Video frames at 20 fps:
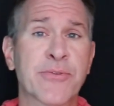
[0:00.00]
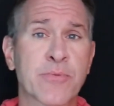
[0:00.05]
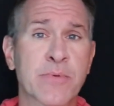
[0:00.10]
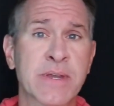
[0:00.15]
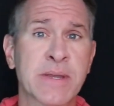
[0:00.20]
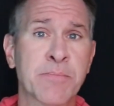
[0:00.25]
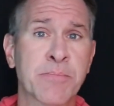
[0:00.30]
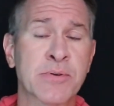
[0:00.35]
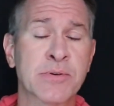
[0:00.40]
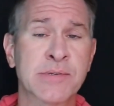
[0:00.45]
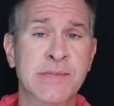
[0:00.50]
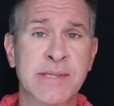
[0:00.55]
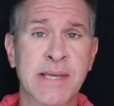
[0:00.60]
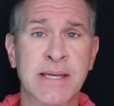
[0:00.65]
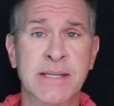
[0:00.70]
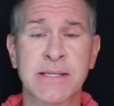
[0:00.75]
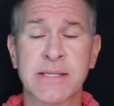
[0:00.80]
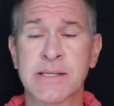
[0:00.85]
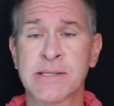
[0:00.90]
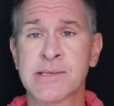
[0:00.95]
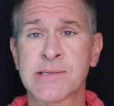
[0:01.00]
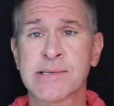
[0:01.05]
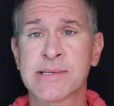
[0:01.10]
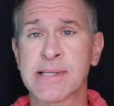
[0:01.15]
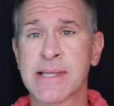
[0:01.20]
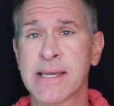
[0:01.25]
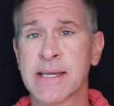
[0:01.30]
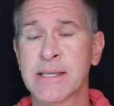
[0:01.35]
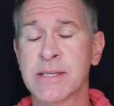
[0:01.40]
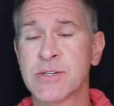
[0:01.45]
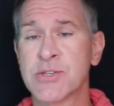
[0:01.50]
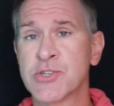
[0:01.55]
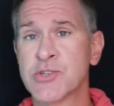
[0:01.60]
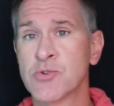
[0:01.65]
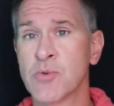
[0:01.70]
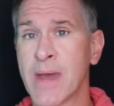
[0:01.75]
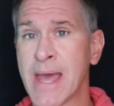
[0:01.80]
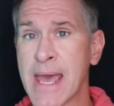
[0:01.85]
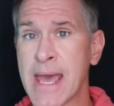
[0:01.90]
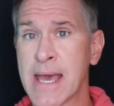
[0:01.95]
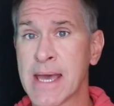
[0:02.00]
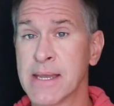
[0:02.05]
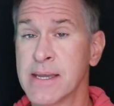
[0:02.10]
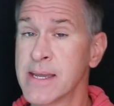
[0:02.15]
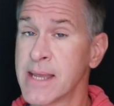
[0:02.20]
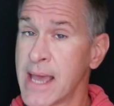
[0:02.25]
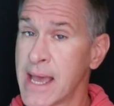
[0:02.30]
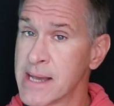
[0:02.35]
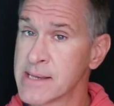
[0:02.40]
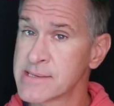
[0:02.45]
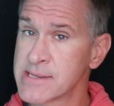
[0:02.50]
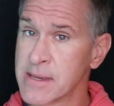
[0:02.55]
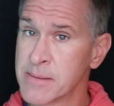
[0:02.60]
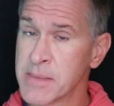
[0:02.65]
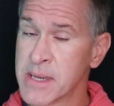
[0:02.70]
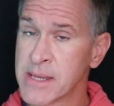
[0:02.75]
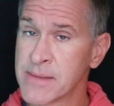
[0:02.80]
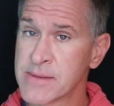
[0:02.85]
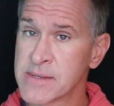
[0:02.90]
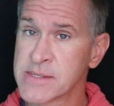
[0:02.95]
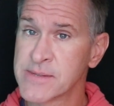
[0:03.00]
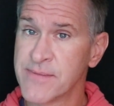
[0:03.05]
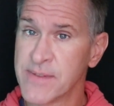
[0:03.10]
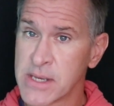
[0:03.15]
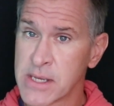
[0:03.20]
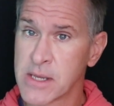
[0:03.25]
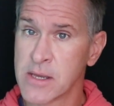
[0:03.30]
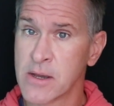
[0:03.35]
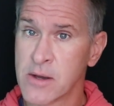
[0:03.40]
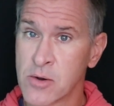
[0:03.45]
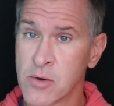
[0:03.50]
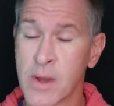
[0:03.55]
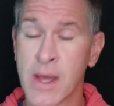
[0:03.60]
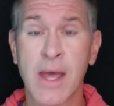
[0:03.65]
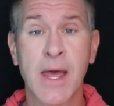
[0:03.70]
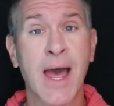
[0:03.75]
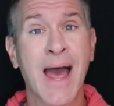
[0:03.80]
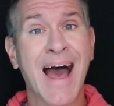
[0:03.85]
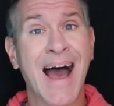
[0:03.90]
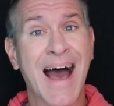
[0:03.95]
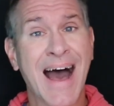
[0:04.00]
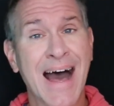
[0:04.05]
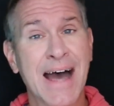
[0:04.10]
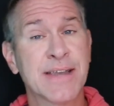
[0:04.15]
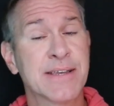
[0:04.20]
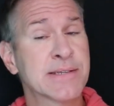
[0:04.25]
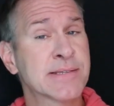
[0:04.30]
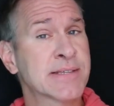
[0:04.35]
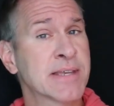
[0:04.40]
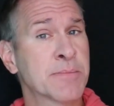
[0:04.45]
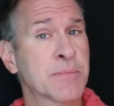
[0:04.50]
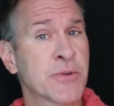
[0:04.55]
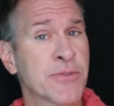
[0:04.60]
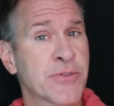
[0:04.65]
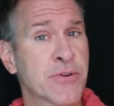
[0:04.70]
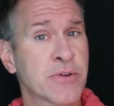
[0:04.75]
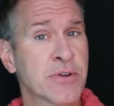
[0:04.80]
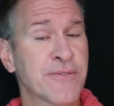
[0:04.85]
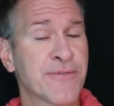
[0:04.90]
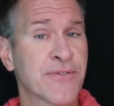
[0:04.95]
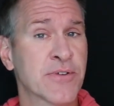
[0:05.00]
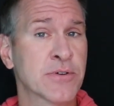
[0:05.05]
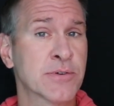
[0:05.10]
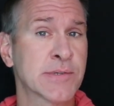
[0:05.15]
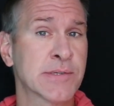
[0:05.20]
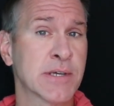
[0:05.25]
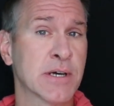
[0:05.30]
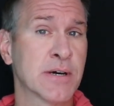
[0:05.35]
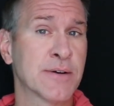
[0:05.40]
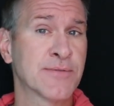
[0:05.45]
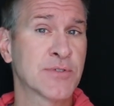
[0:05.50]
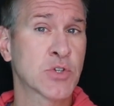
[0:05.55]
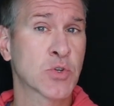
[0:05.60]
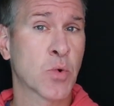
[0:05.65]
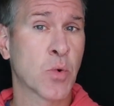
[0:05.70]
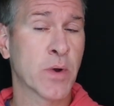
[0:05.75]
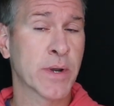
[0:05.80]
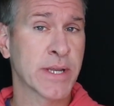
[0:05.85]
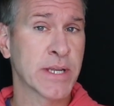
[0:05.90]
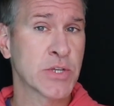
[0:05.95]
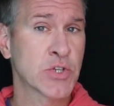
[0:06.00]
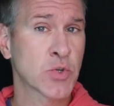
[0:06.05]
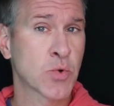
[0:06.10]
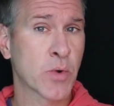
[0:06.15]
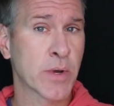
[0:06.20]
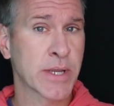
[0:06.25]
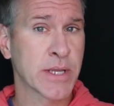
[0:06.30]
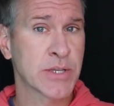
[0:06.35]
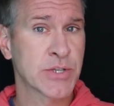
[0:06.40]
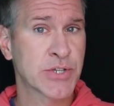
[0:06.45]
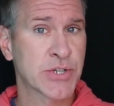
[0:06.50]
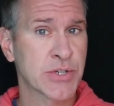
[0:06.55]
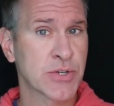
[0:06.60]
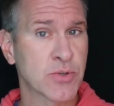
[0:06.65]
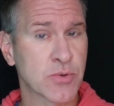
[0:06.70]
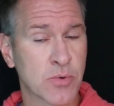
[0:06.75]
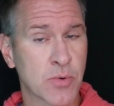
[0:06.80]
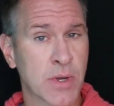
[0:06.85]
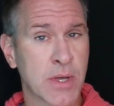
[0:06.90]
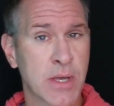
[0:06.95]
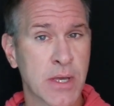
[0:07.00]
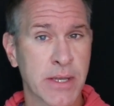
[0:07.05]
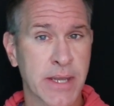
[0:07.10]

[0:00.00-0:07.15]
3% is slated to end as I make this video on December 31st of 2022.